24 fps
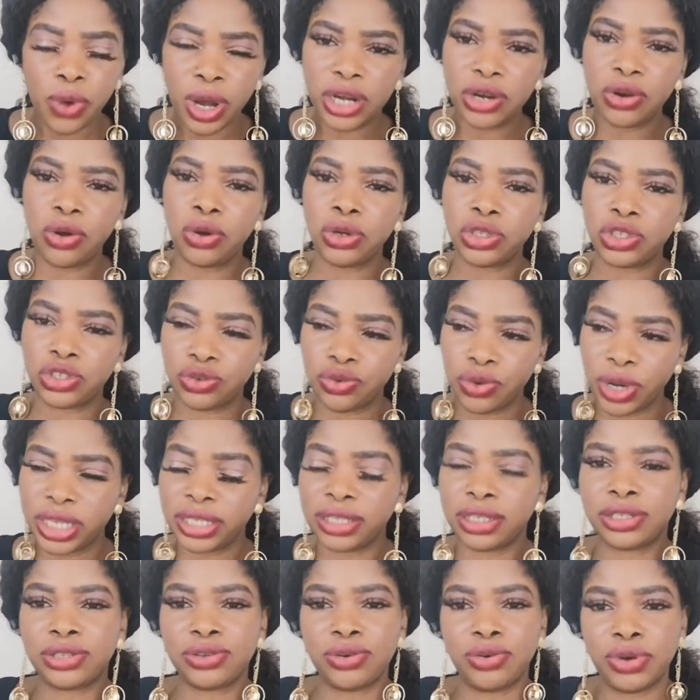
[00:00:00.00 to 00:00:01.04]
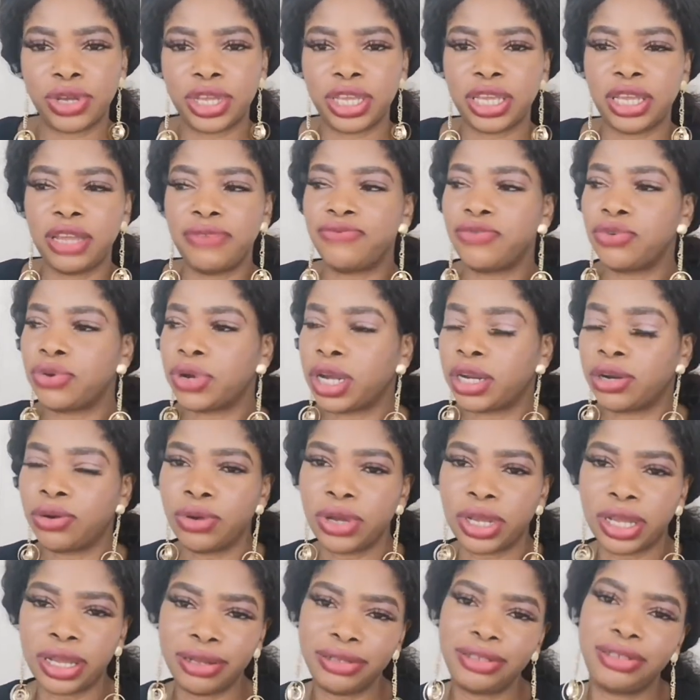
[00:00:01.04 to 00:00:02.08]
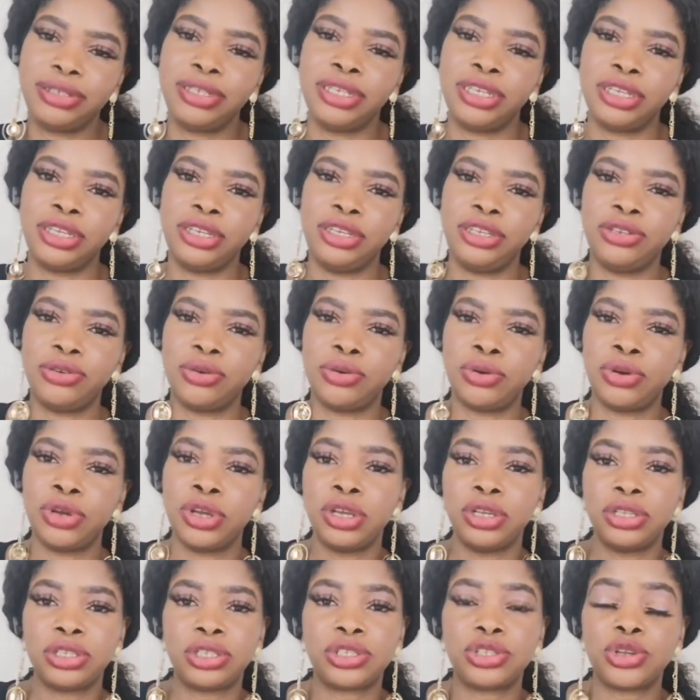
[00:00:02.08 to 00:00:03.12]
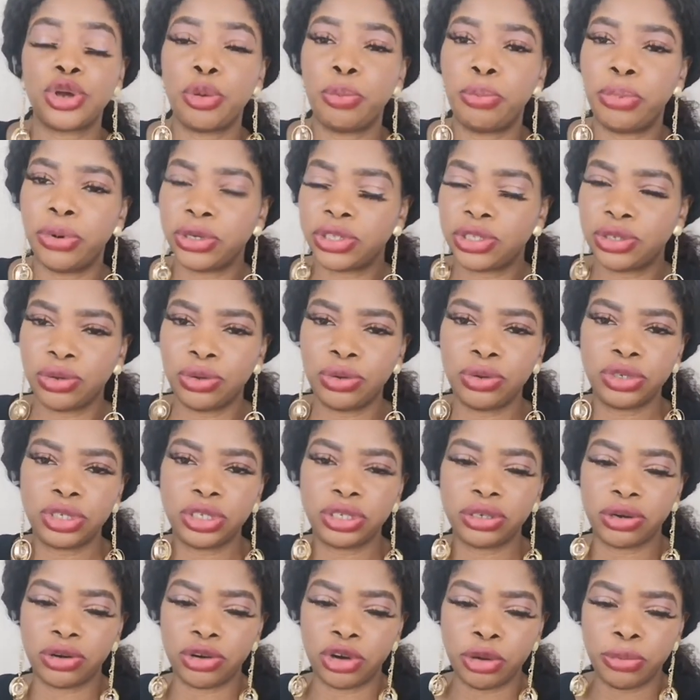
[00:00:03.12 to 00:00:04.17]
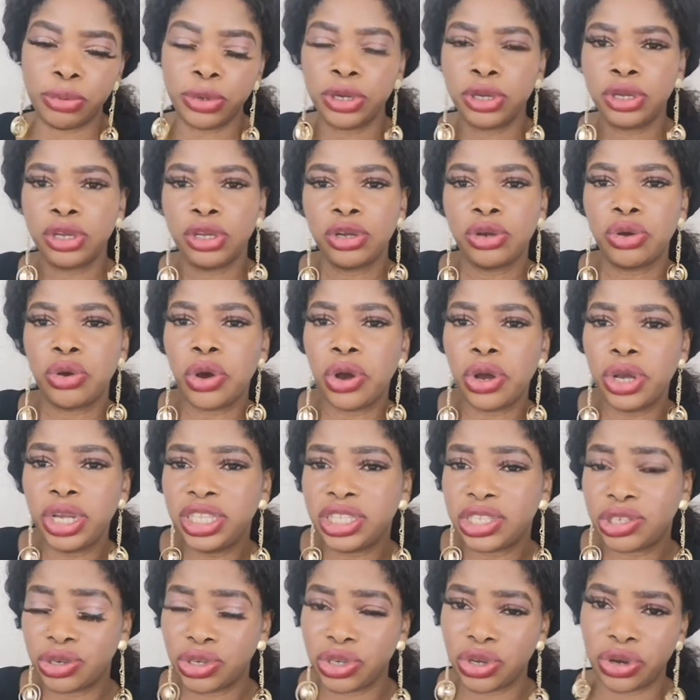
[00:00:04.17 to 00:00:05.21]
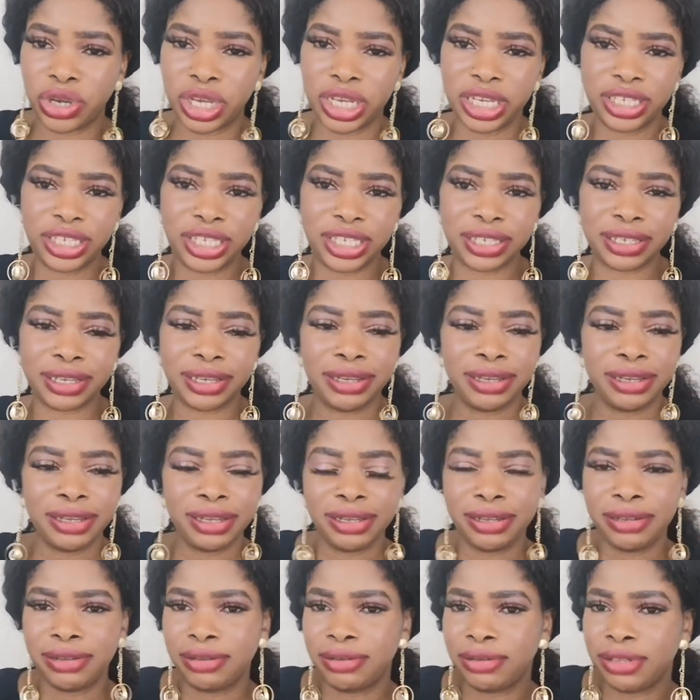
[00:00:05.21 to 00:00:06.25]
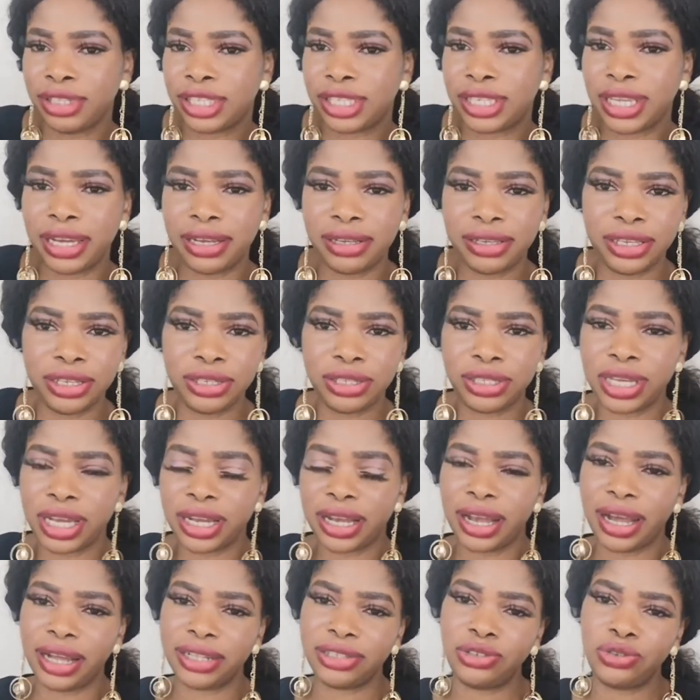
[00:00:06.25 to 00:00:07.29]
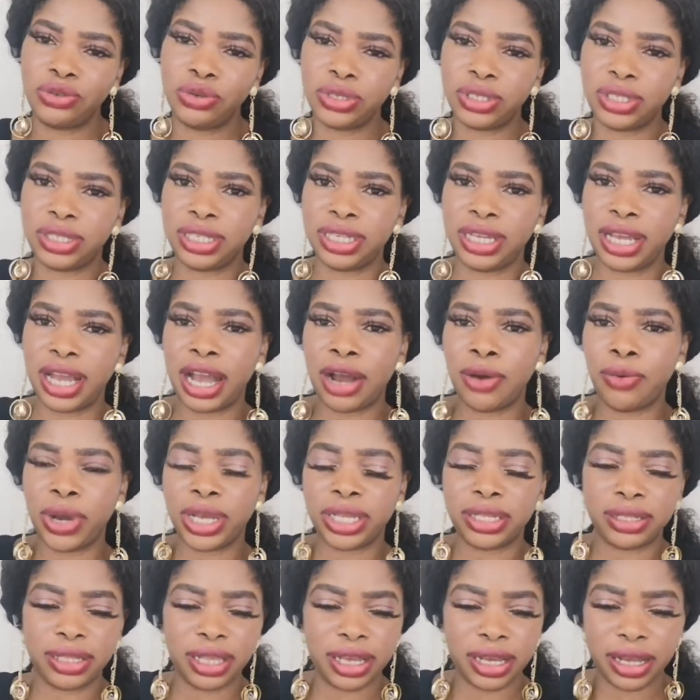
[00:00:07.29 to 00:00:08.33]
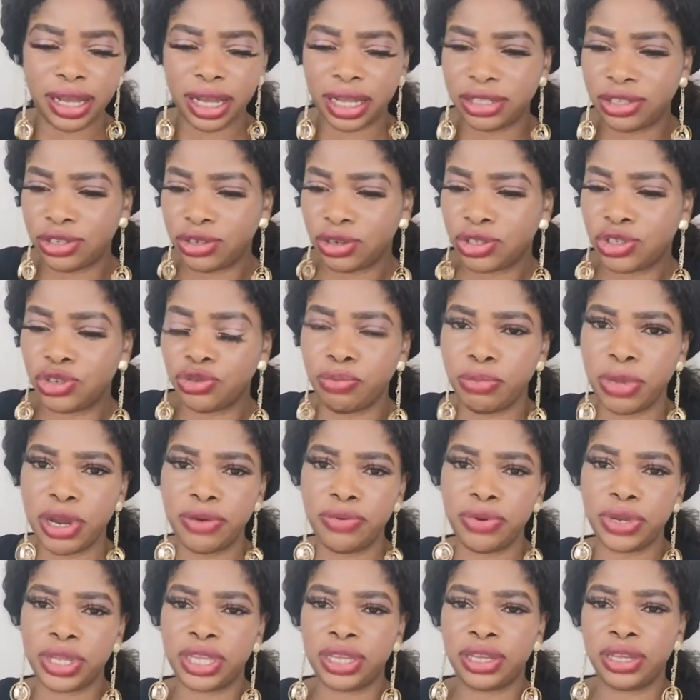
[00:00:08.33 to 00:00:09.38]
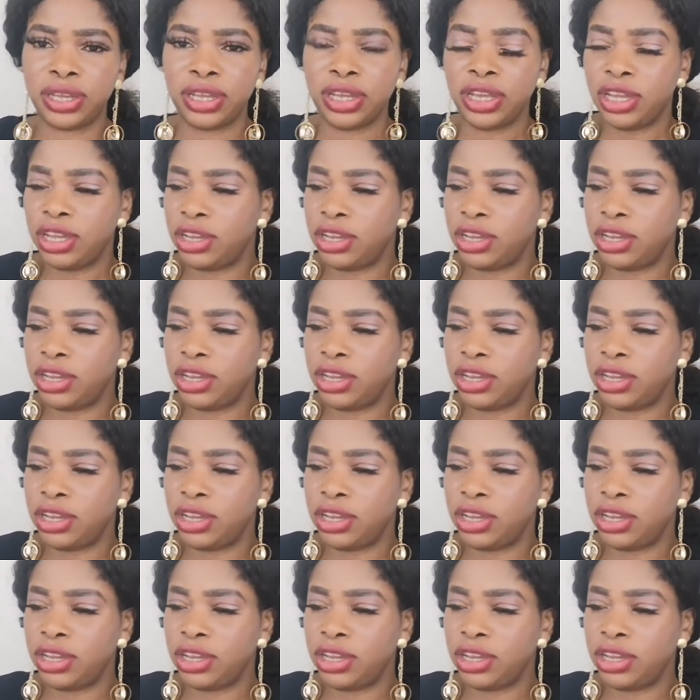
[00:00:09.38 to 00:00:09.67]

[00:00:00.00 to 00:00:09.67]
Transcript: One or twice is okay. If you cannot get the, you know, store bottle scrub, go into your kitchen. Take out those DIYs, take out your turmeric,